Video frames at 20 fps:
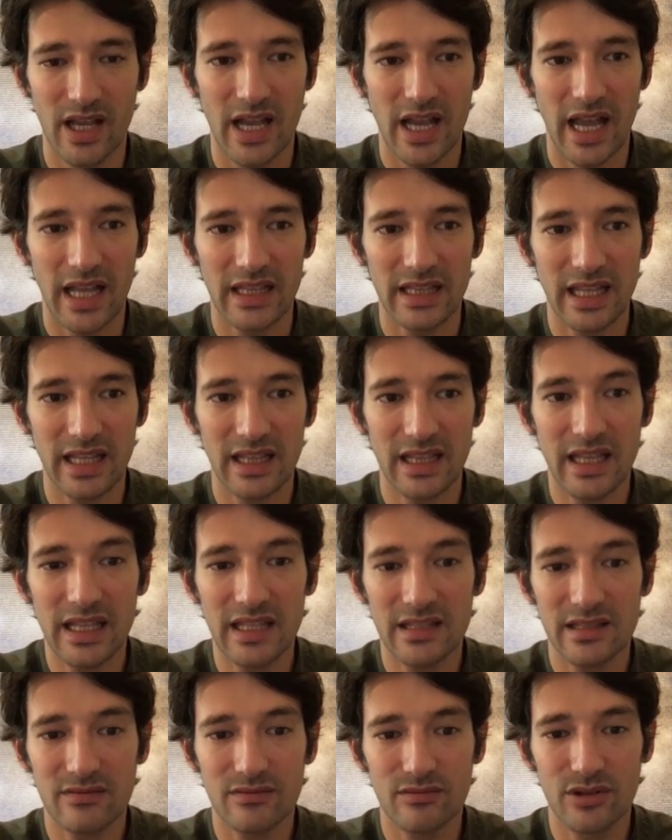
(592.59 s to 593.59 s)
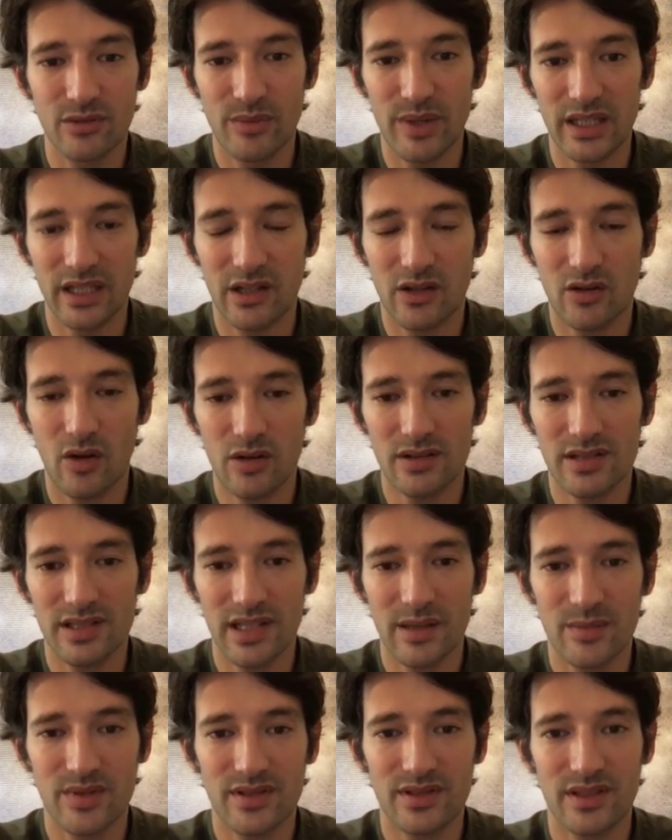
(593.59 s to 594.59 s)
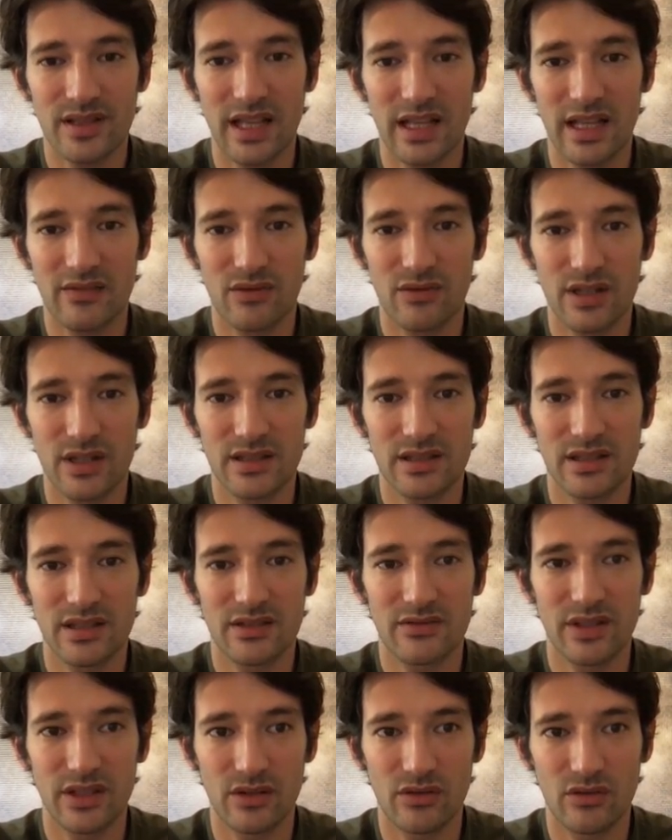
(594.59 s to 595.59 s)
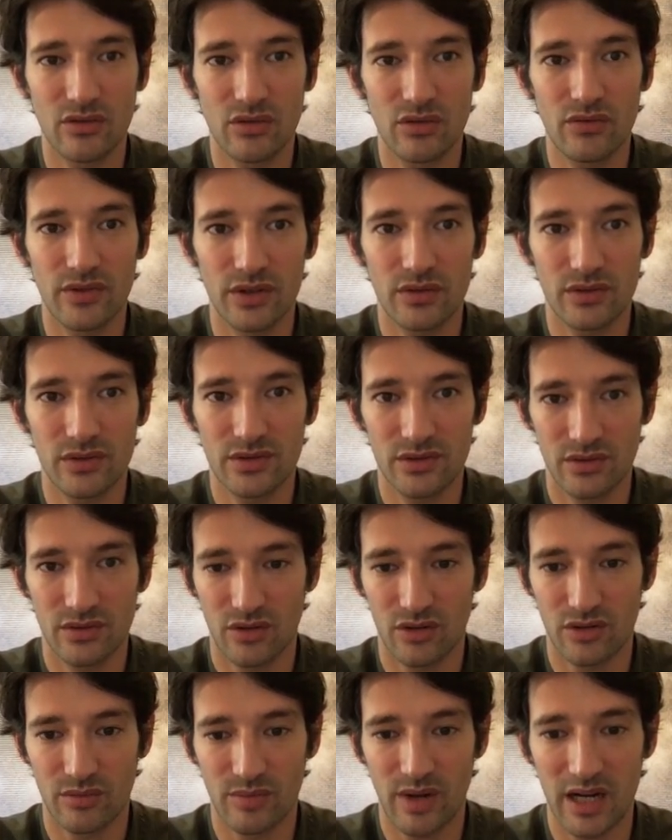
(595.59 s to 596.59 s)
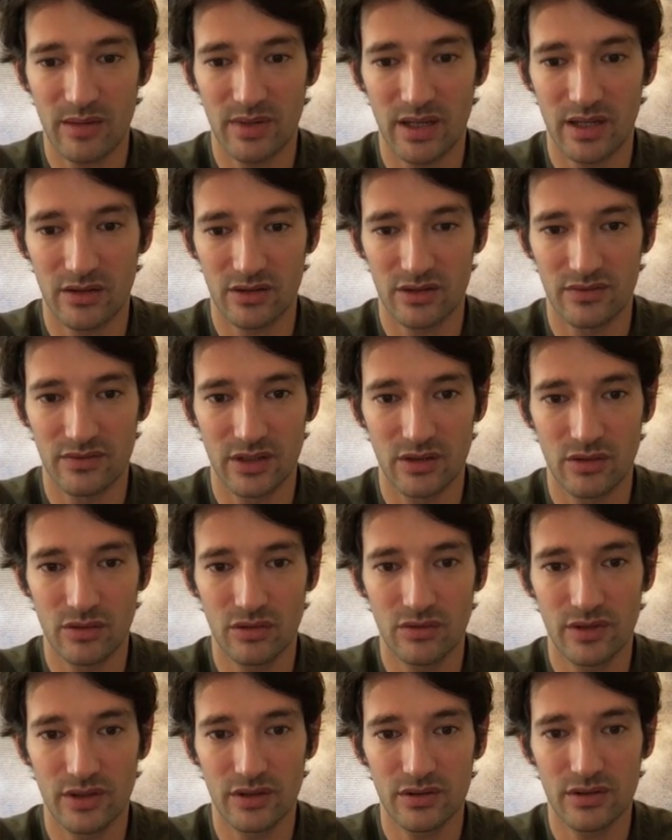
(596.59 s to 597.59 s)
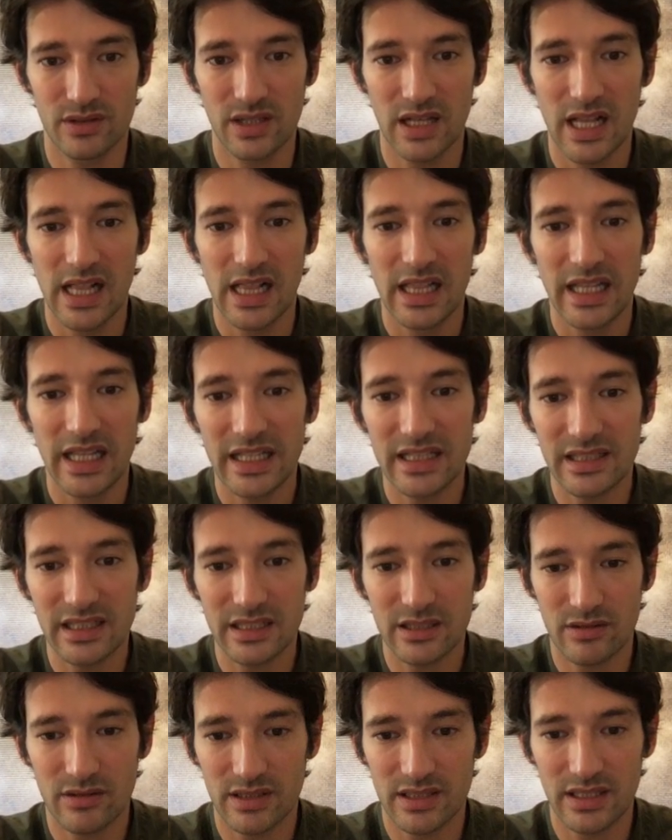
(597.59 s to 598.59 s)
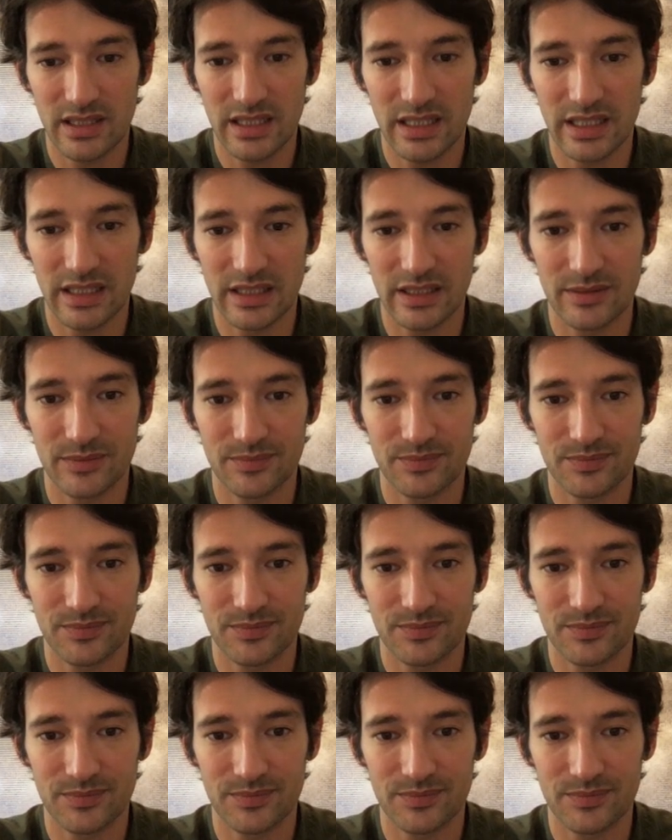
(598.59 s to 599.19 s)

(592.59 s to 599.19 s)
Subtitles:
And then this would be the concepts that, for instance, Vitruvius or Barbaros Vitruvius is interested in.